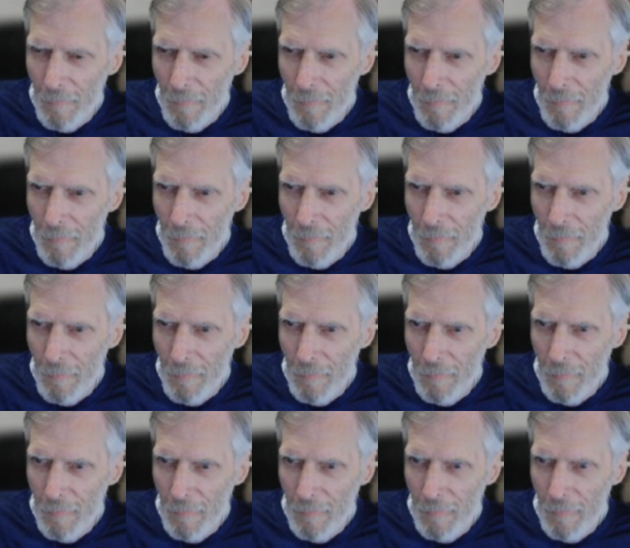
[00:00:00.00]

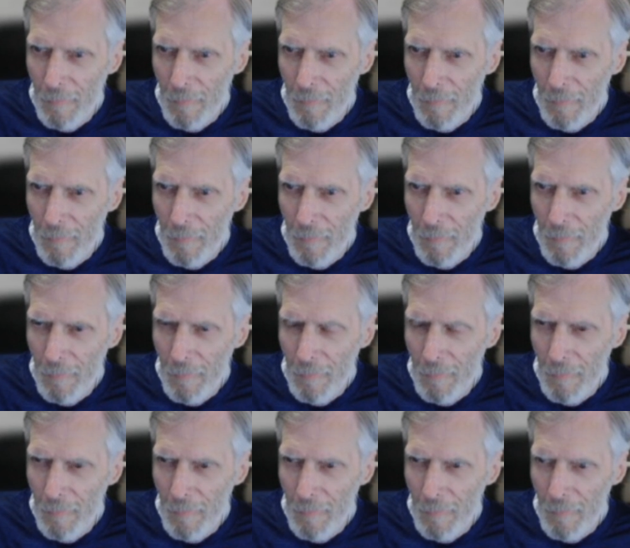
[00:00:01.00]

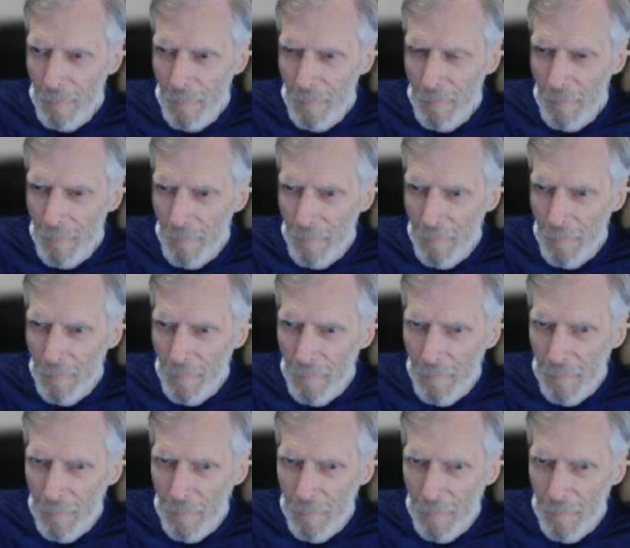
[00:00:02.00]

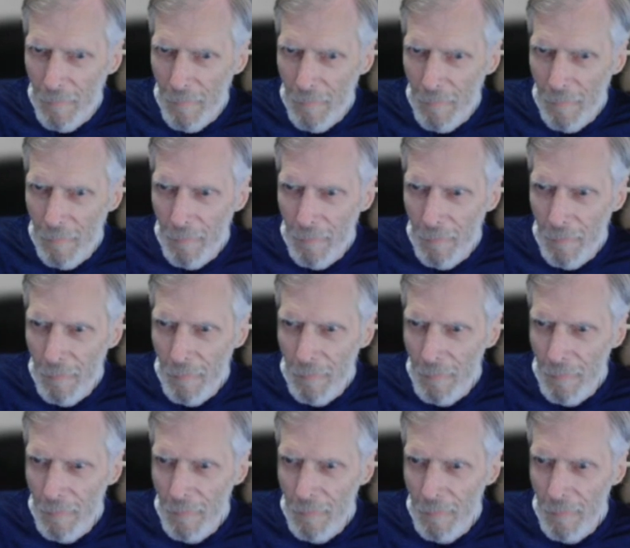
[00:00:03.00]

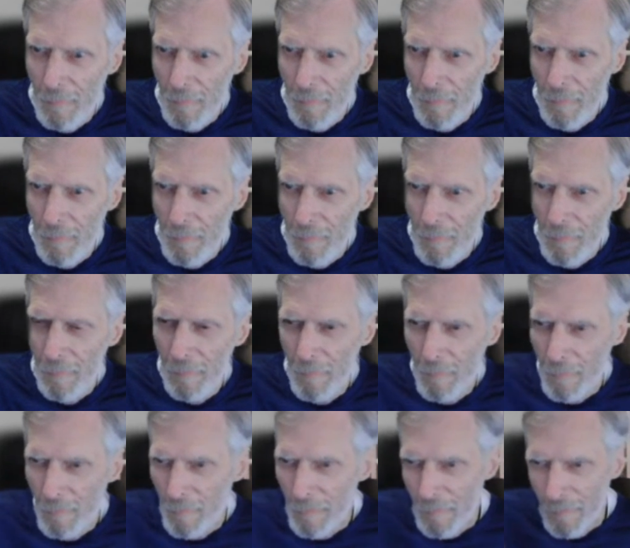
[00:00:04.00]

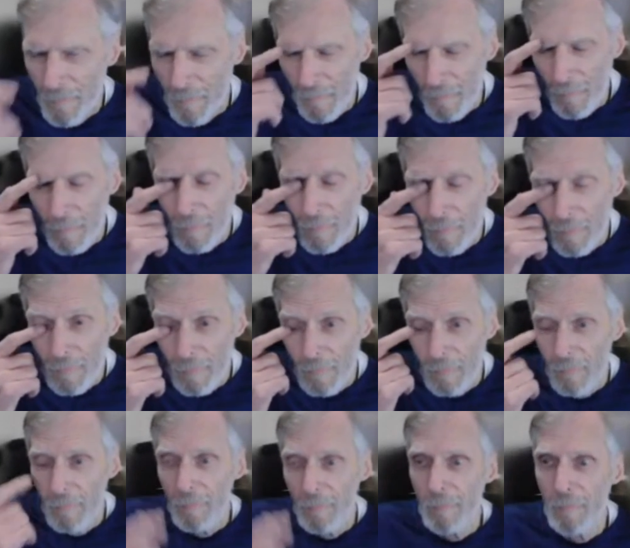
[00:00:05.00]

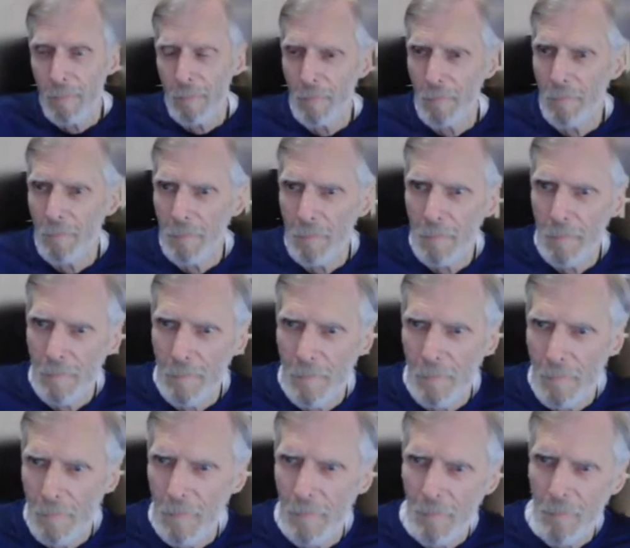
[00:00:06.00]

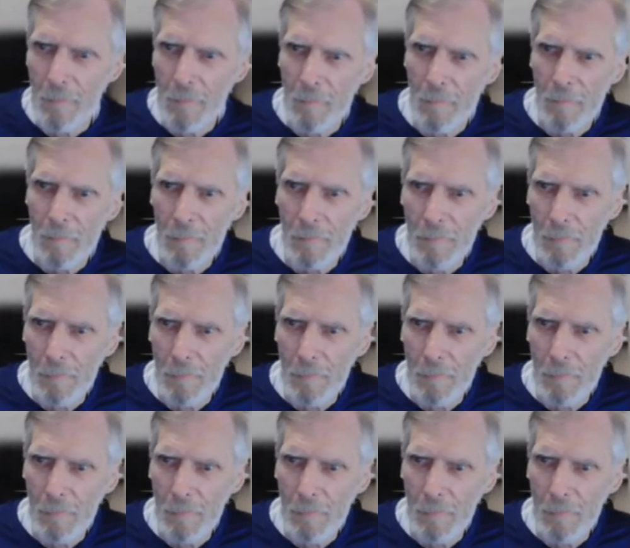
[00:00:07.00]
[no speech]